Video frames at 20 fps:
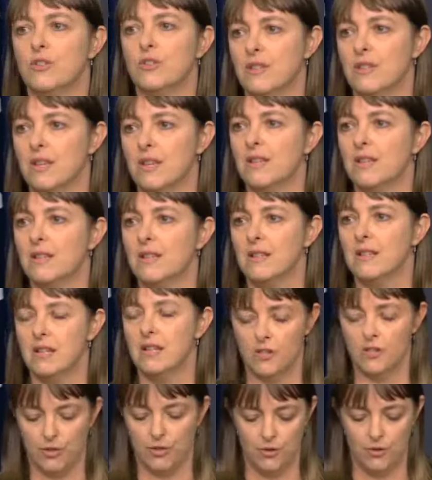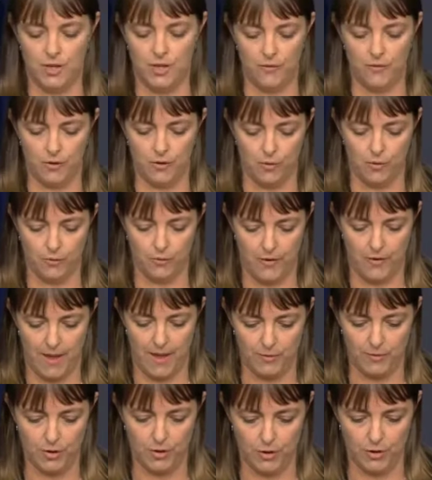to think that it's too difficult for
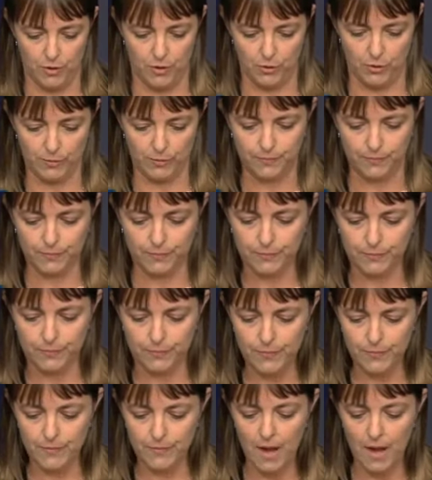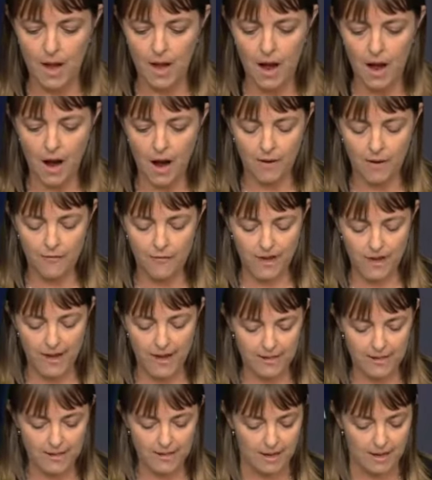them to do. I've
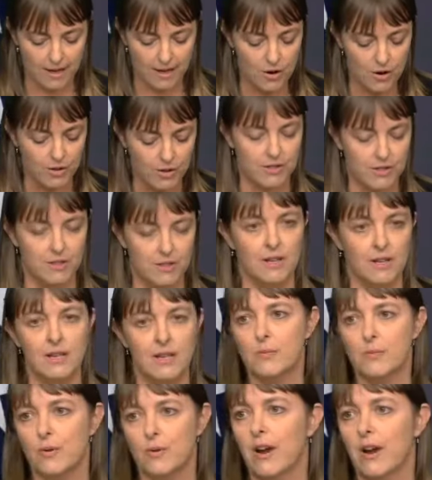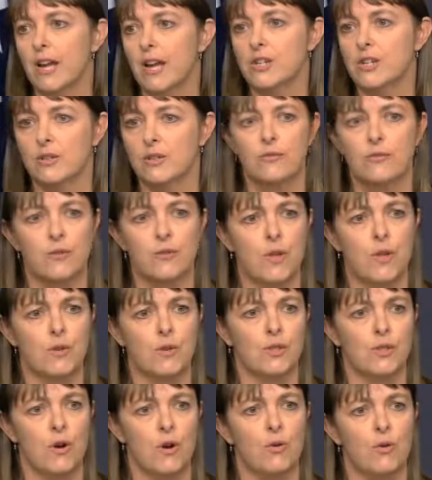found constant inspiration from
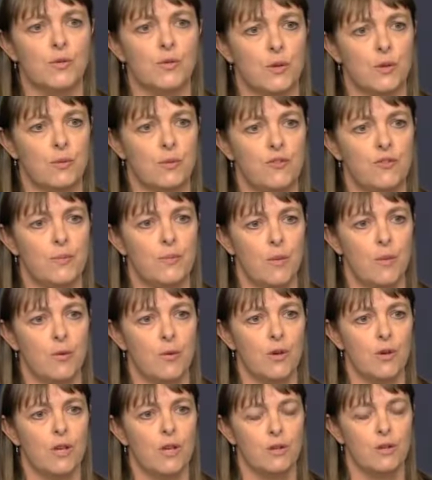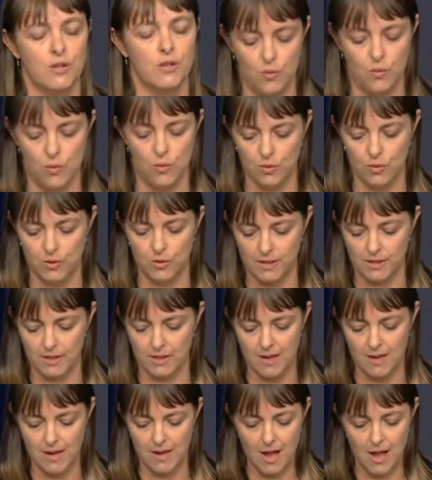those goals that we've been working towards,
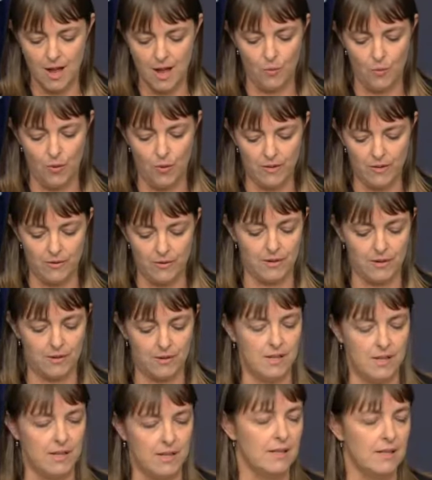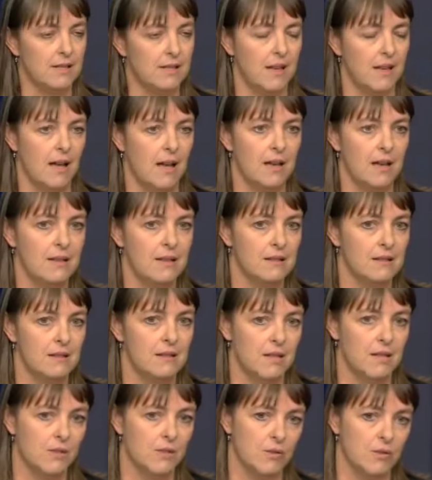and whether it is uh,
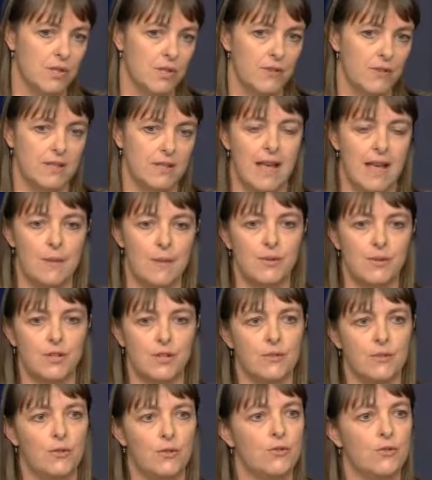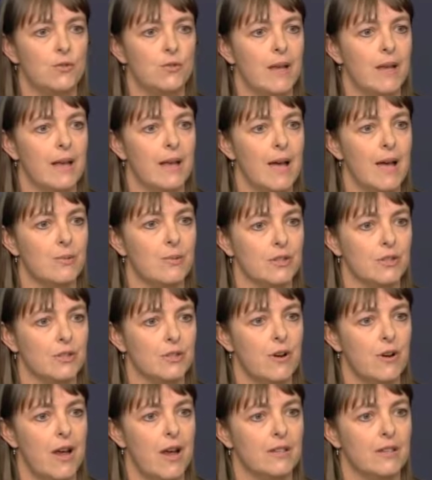the sorts of examples I've used of being able to
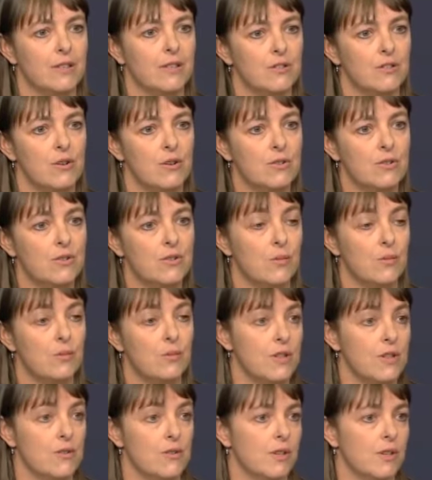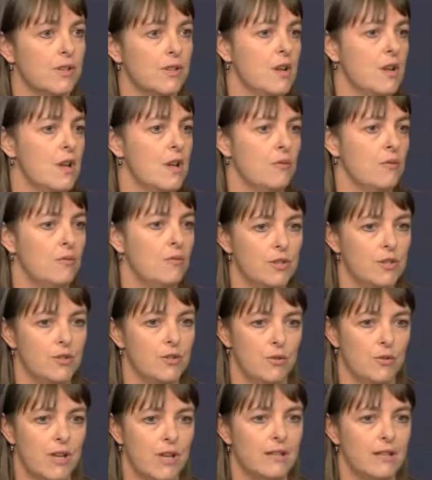train as a doctor, whether it's
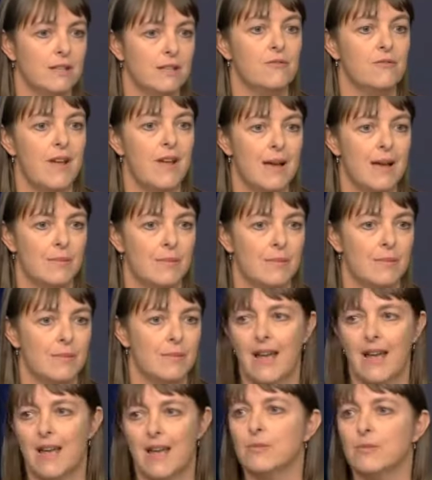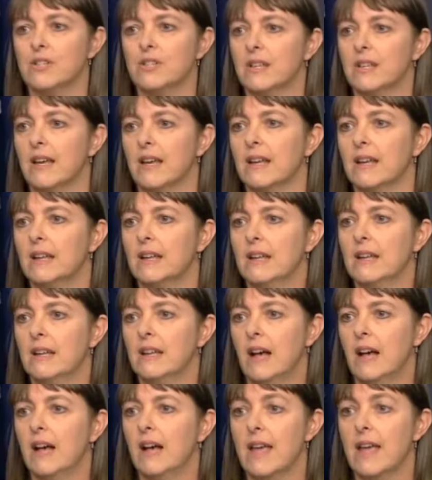regional kids and families being able to get
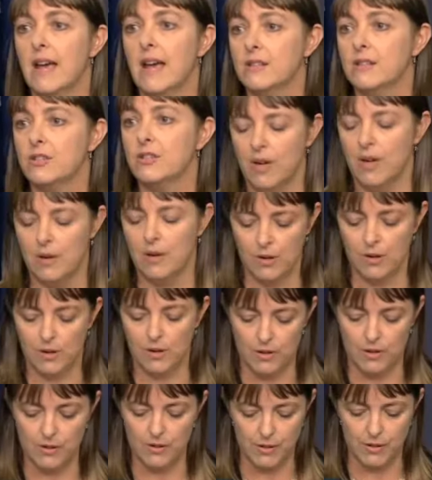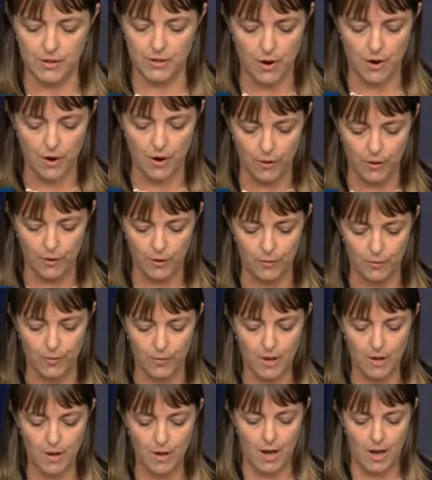uh, cancer treatment closer to home,
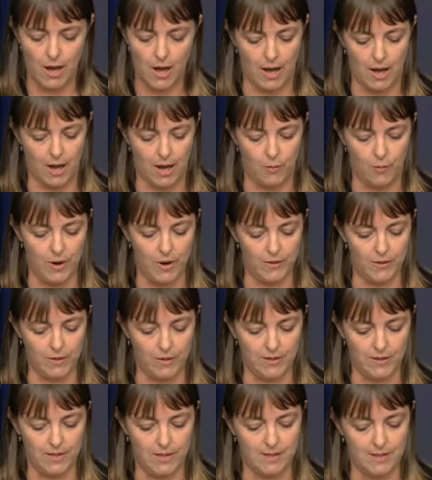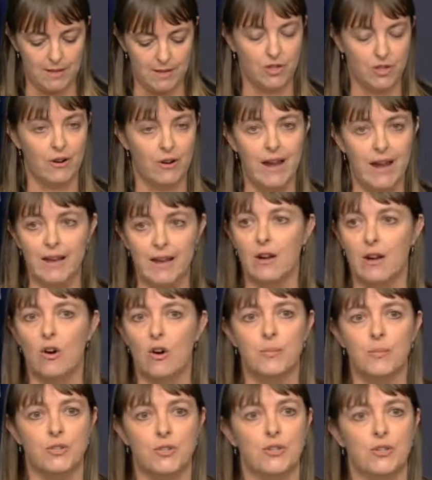uh, whether it's the training
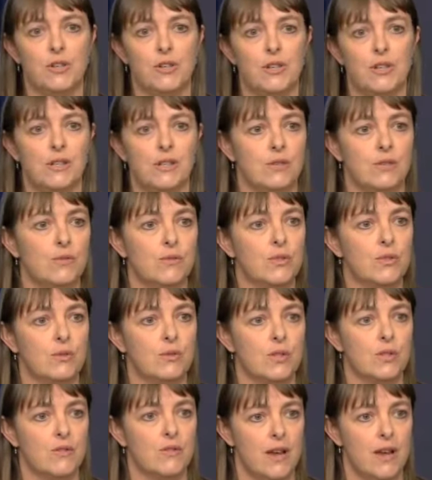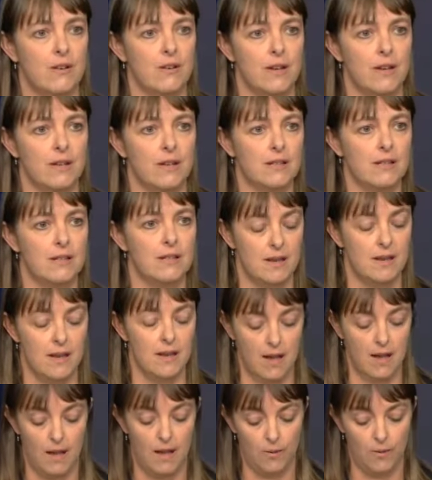opportunities in all sorts of areas that
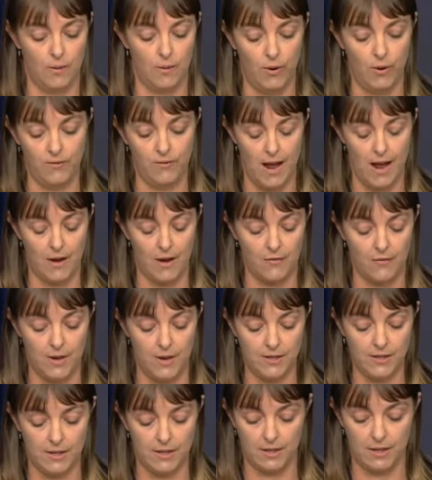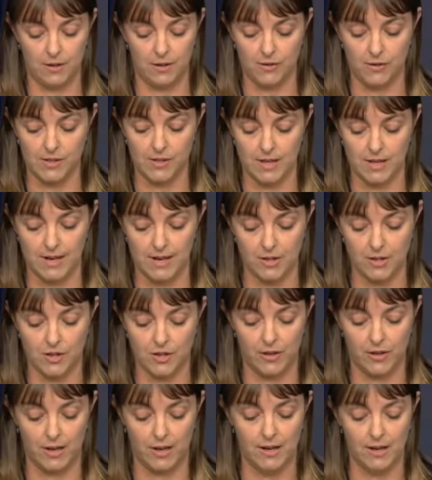uh, we've now invested in across the
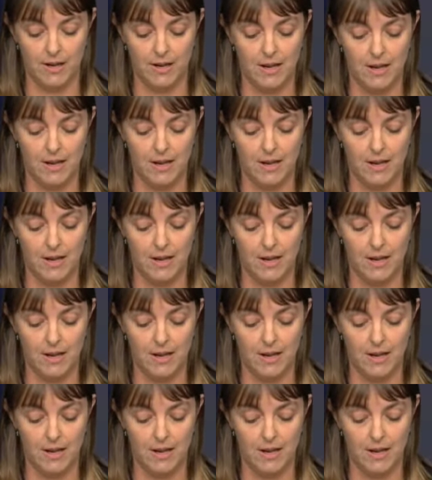country,